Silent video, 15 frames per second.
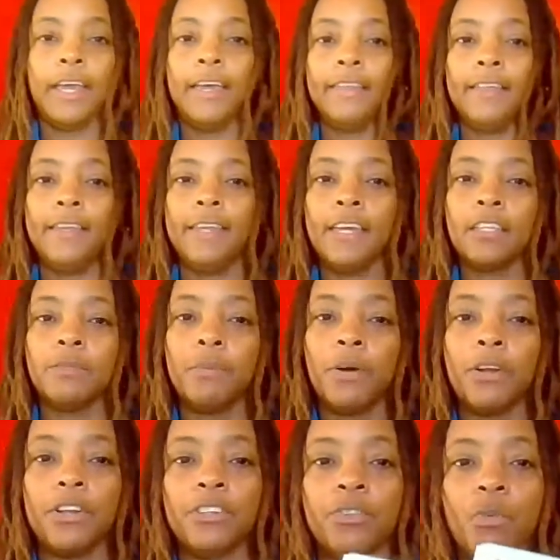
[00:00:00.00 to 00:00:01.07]
Okay, the next
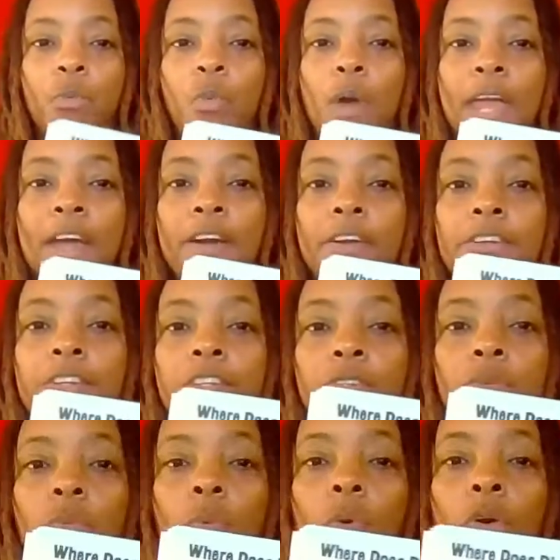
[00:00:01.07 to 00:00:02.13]
part is where
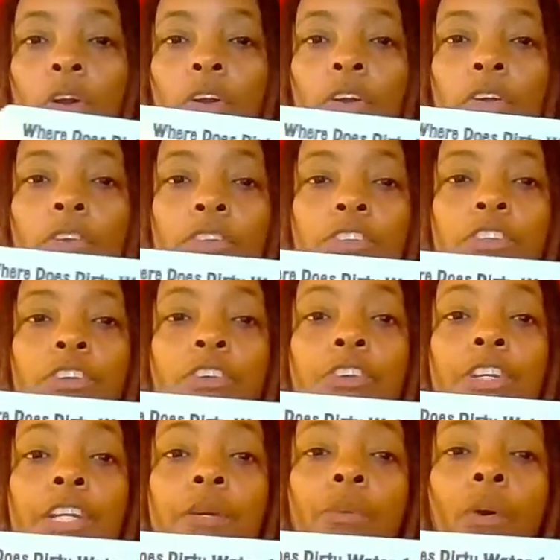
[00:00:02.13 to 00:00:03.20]
does water,
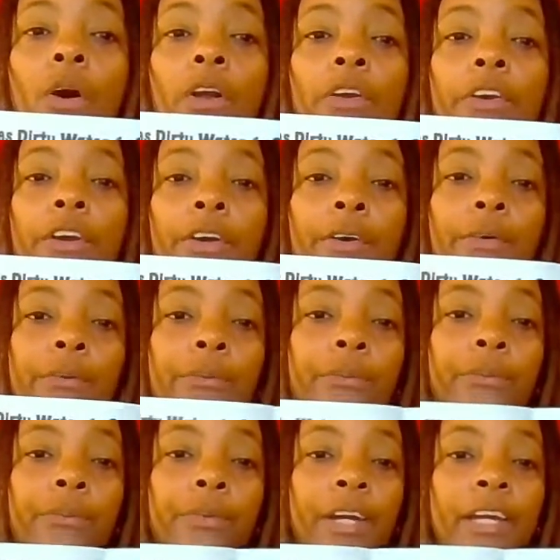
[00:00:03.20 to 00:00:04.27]
dirty water go,
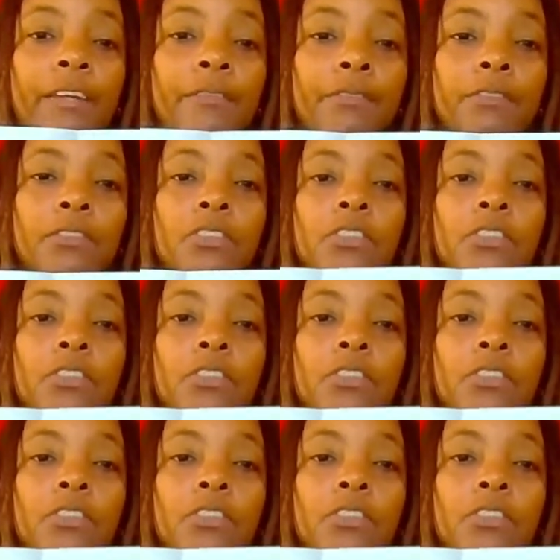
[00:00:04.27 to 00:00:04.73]
right?